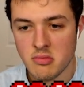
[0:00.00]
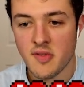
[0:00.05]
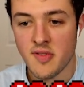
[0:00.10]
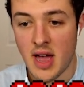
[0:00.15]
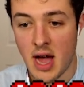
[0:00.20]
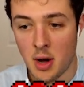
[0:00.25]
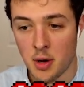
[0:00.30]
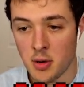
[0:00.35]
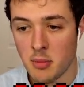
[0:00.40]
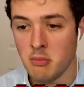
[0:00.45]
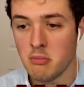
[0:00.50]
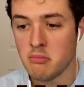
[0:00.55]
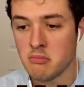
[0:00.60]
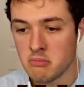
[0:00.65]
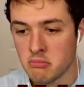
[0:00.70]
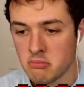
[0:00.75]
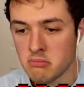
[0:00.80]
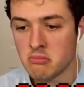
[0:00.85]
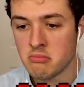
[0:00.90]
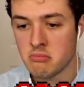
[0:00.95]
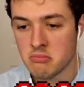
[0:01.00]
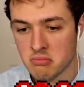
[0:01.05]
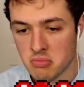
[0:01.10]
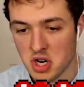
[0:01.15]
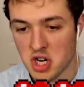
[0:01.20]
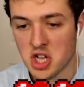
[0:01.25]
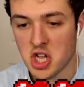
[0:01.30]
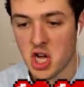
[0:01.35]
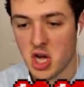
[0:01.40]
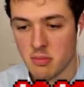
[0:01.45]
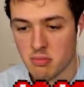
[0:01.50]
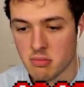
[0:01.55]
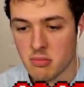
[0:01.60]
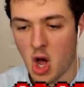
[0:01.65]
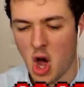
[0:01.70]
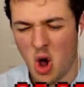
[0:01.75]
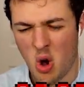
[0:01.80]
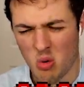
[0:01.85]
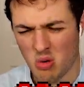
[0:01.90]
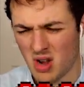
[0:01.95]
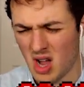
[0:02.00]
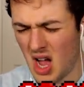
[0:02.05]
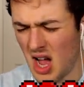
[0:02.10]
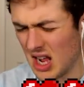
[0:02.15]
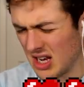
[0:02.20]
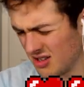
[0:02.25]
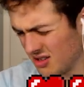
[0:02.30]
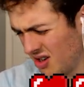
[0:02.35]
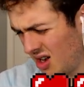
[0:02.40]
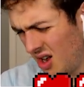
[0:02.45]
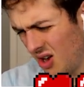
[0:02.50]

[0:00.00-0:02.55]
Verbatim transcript: Found them. Pretty good. Oh, gosh.